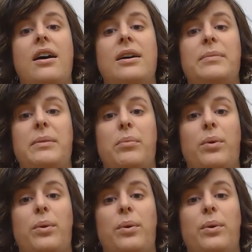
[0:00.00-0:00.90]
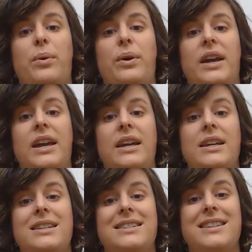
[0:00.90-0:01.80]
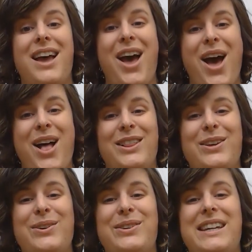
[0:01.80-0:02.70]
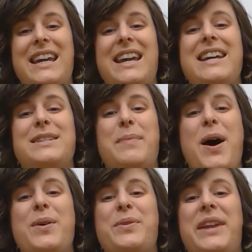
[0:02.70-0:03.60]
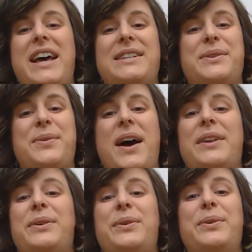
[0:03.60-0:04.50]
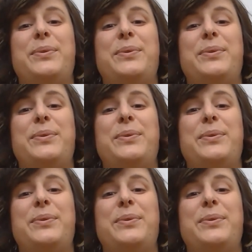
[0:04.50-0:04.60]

me boys. Lukey's boat has a rudder